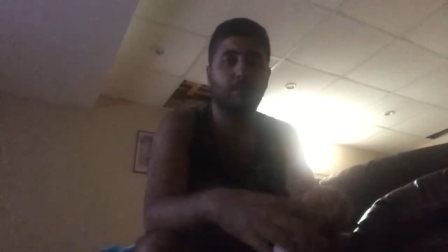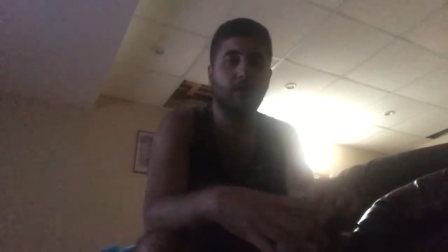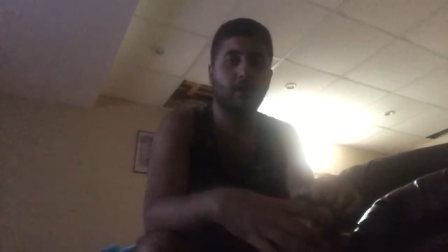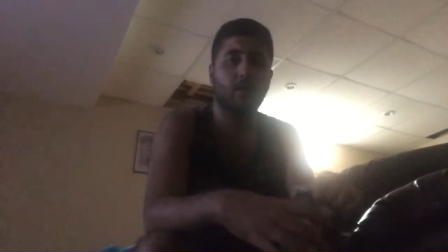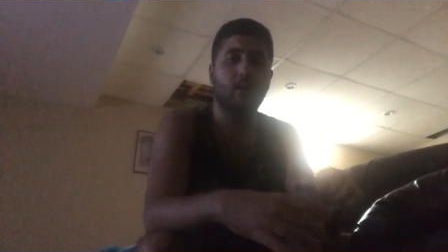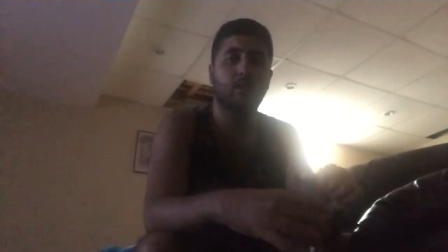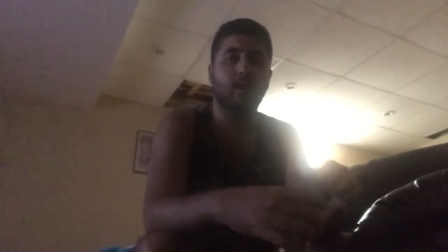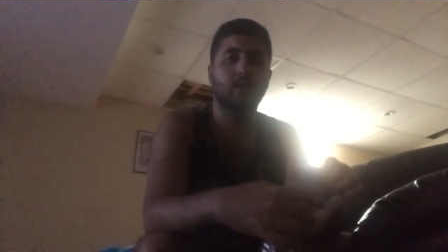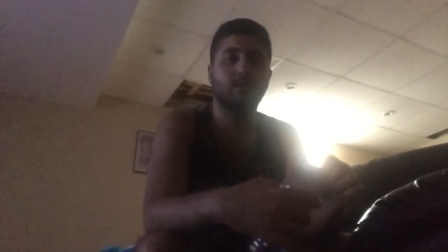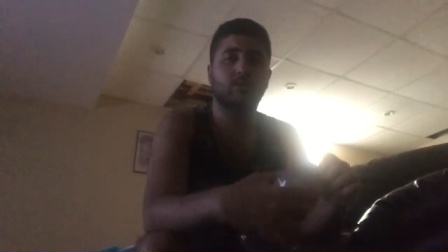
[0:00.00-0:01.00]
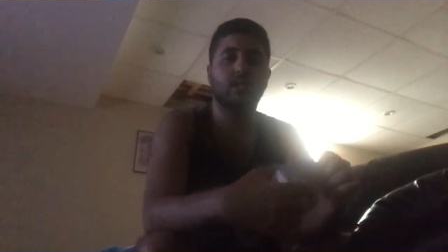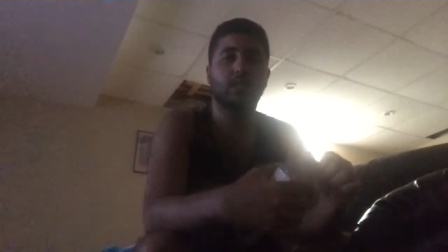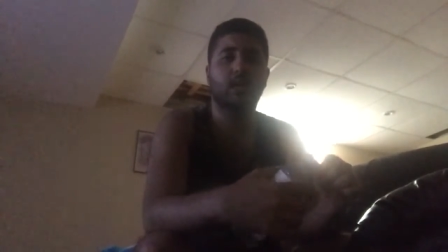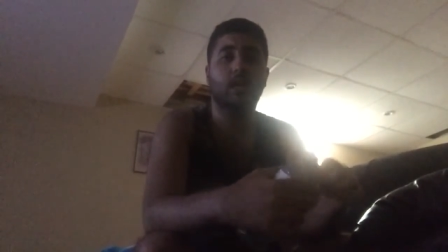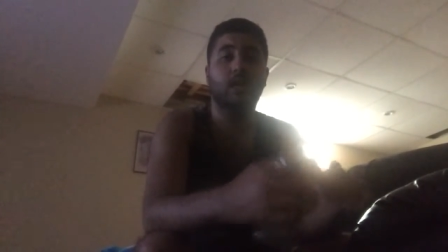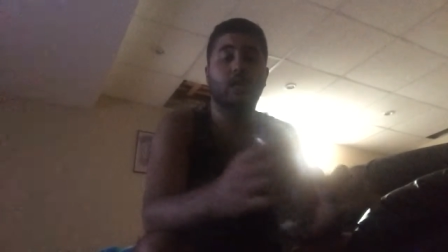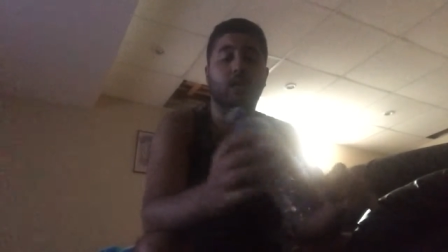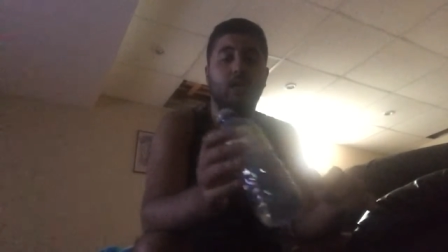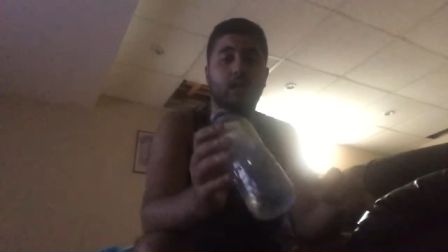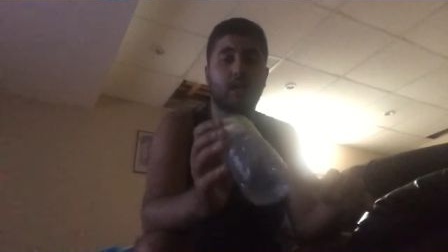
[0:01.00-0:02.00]
Before I go out, I just want to say
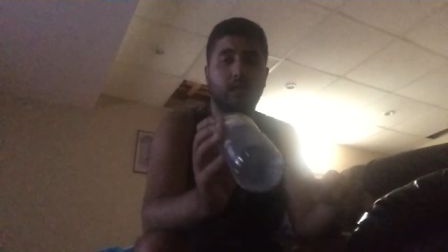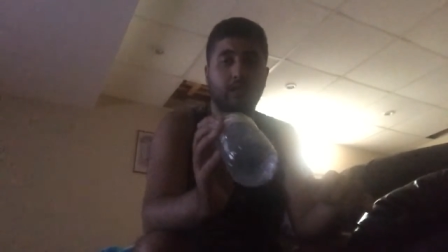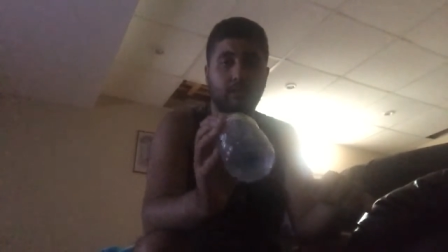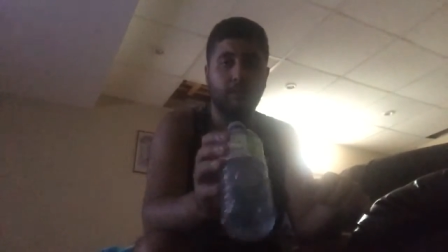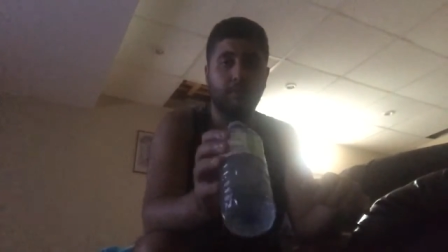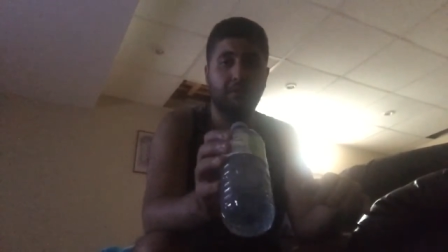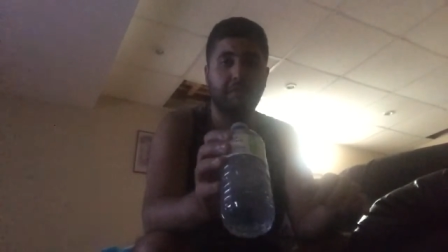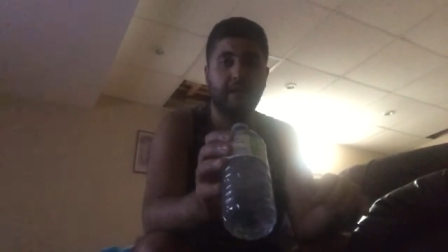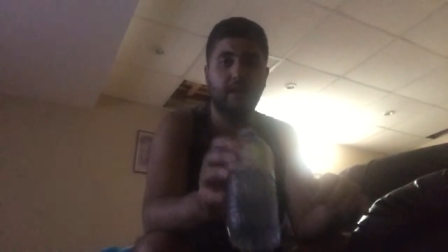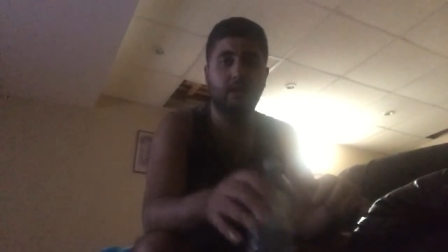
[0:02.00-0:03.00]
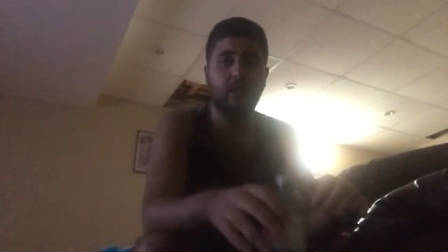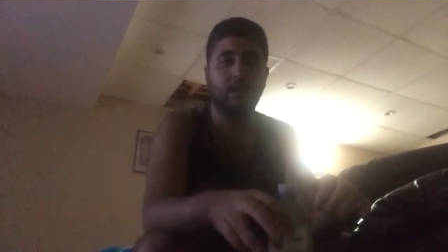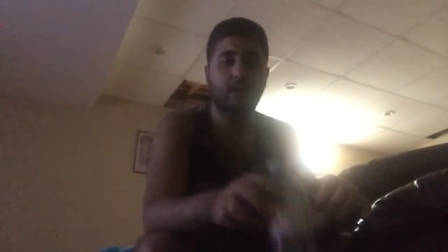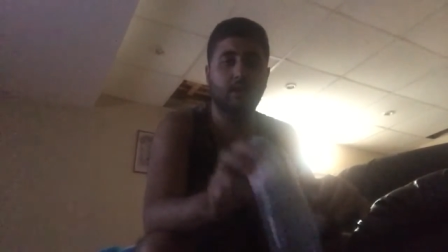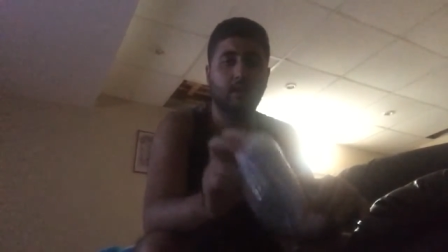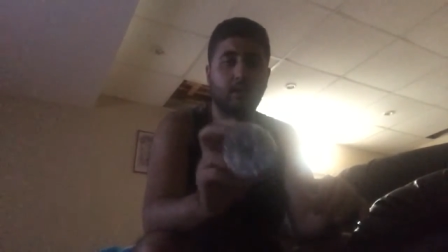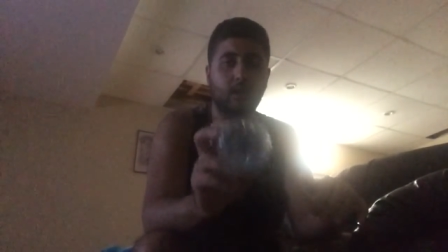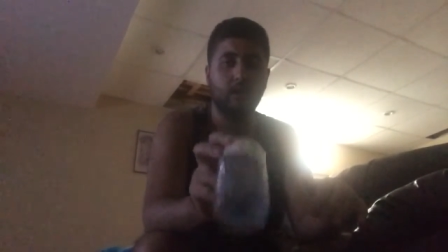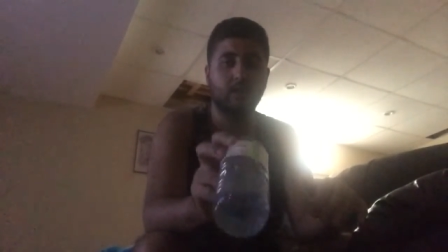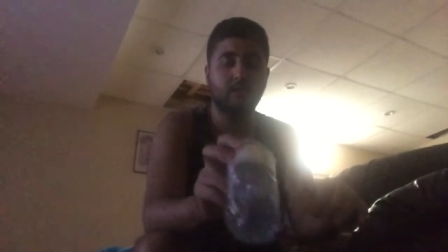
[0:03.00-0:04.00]
stay motivated. Good
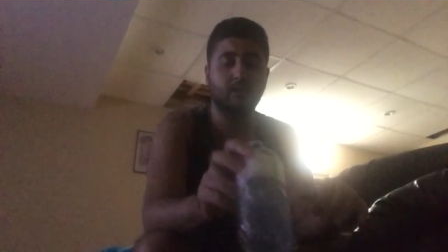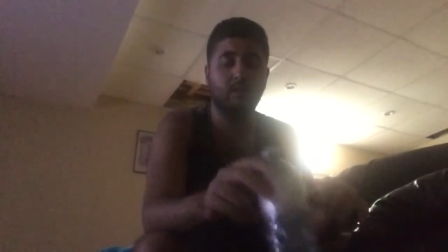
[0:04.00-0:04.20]
luck.